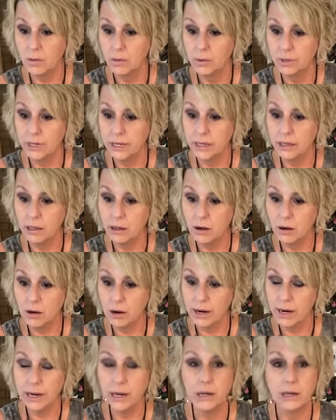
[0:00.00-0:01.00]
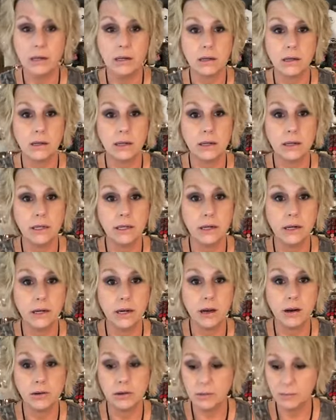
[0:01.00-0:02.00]
Well, now, Laurie, you
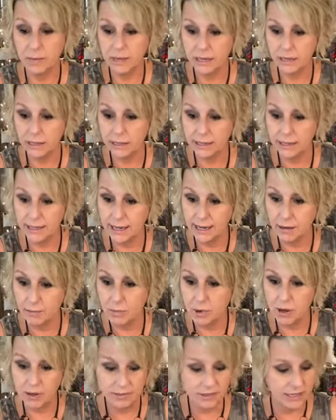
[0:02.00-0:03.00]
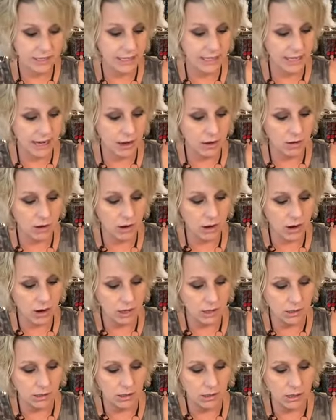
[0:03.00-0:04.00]
done gone to meddling. Now I'm going to have to dig out
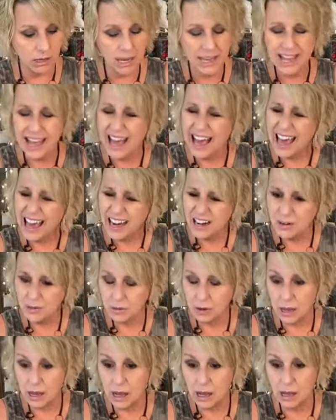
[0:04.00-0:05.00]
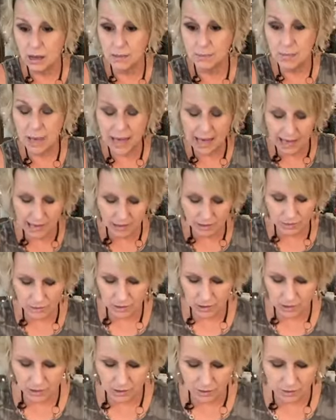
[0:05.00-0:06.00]
Cotton. I don't, um, I
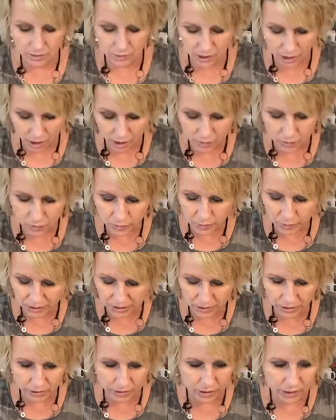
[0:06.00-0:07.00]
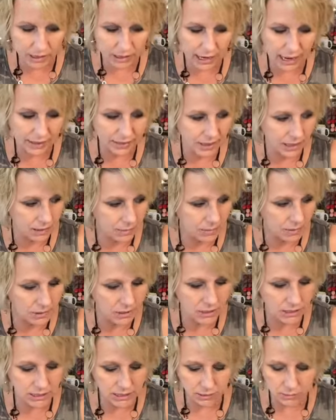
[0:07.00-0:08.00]
don't know. Cotton would be good. I think I'm going
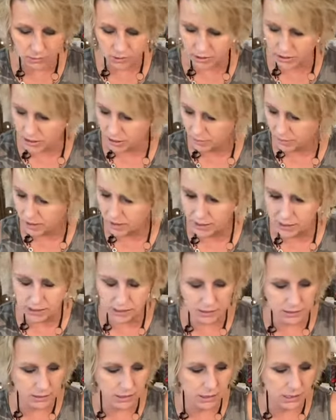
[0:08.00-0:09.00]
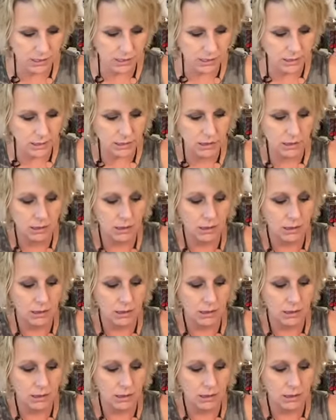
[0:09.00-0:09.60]
to stick with some of the, these,